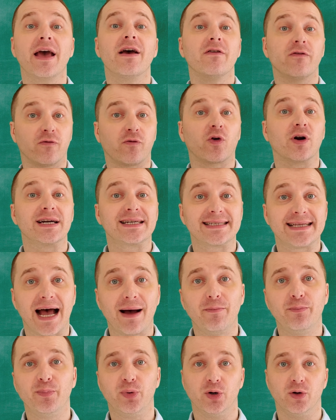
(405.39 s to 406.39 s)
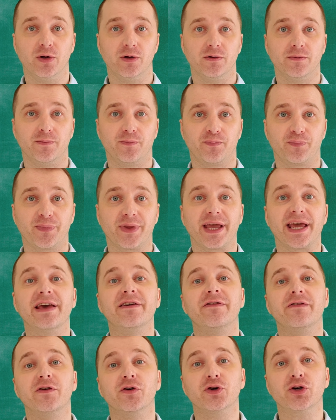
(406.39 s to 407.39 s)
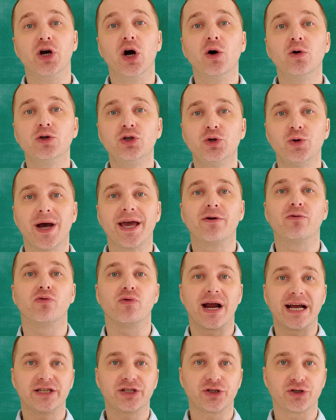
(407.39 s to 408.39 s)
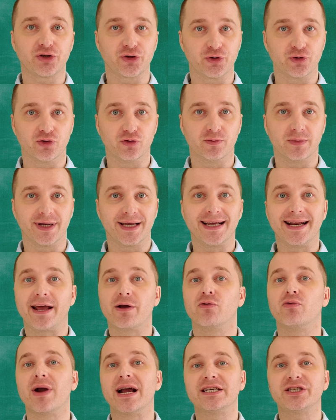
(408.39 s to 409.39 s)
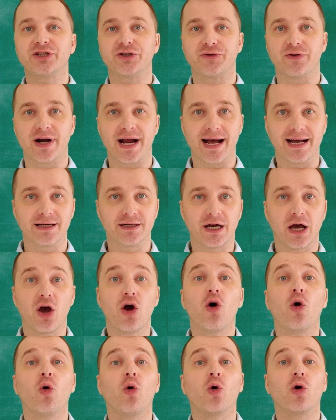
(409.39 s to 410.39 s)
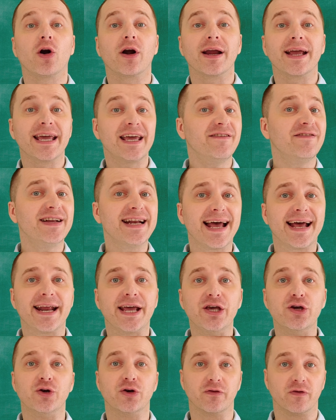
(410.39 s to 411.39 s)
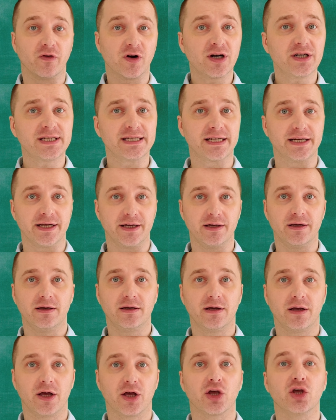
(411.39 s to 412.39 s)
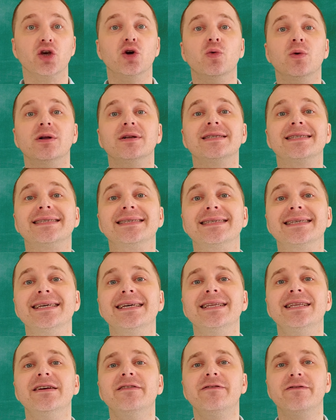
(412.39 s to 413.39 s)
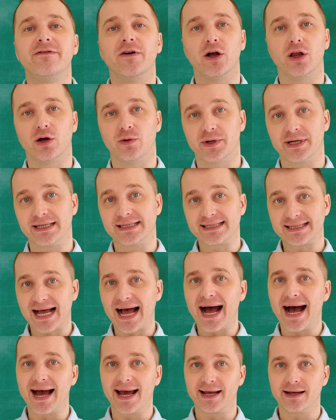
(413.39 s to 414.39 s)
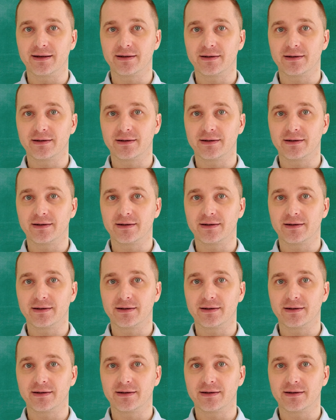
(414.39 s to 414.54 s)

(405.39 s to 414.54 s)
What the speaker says: For example, if you go to a restroom in a restaurant or even at a university, you will see the following sign.